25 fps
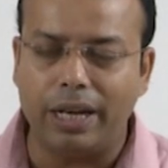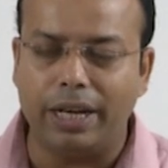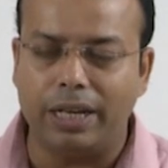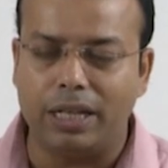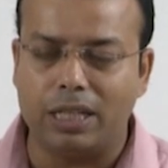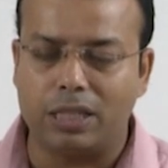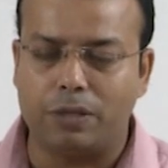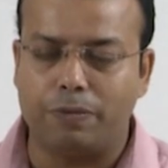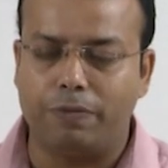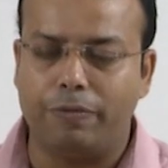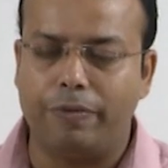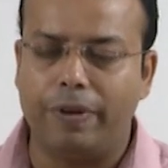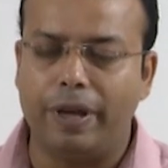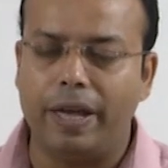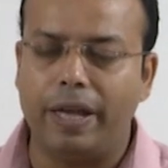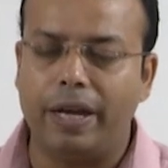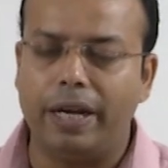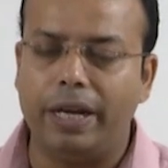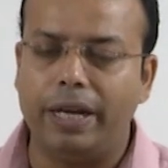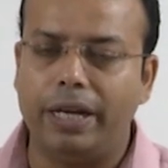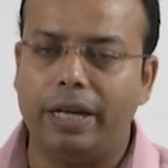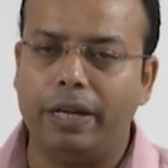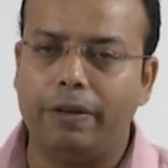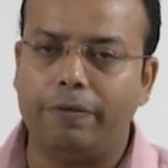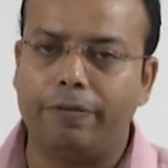it is
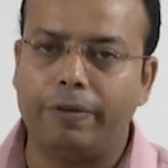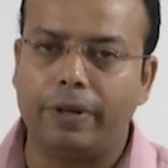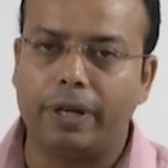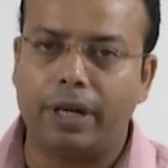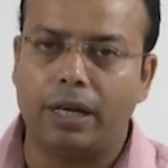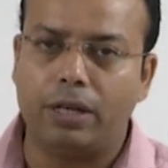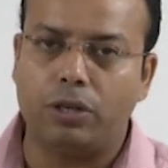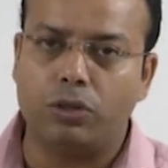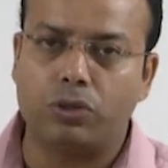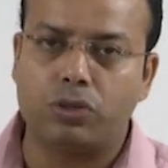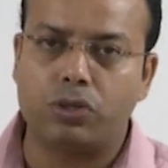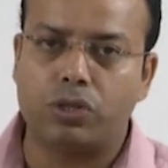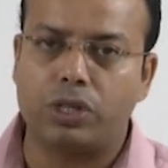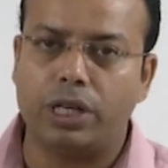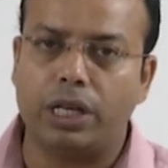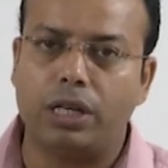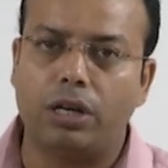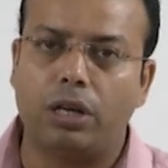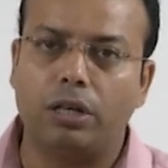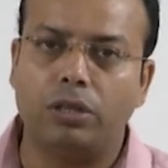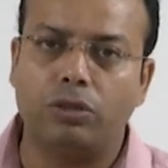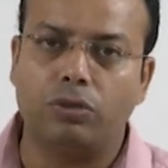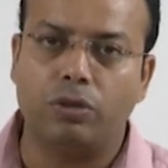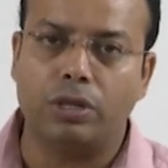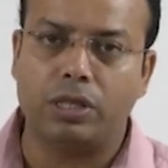very difficult to stick
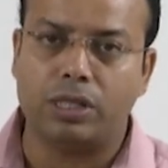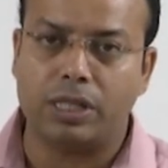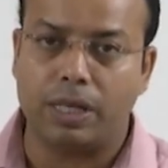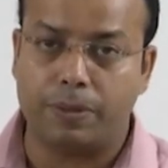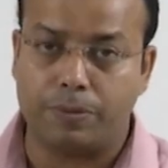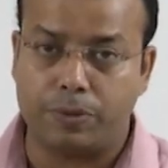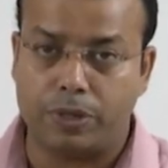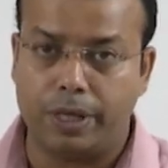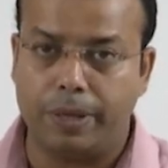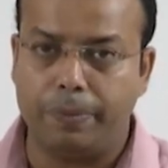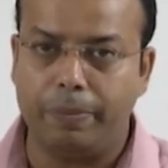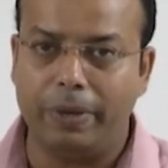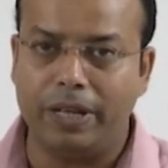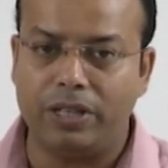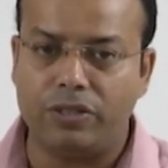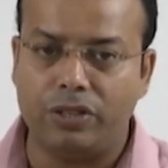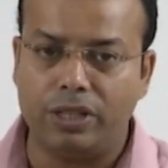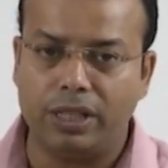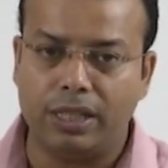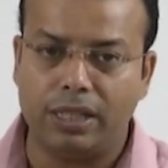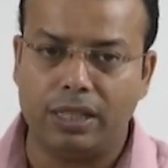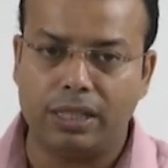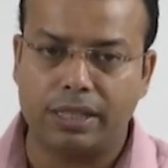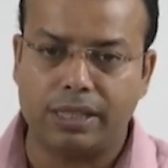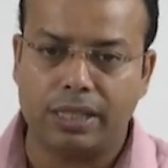onto your substrate
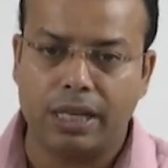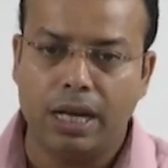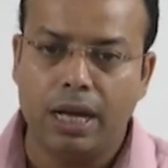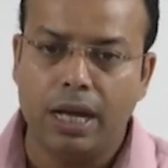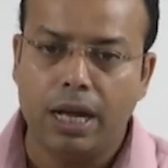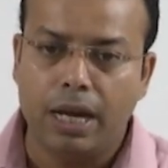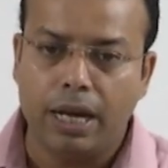materials,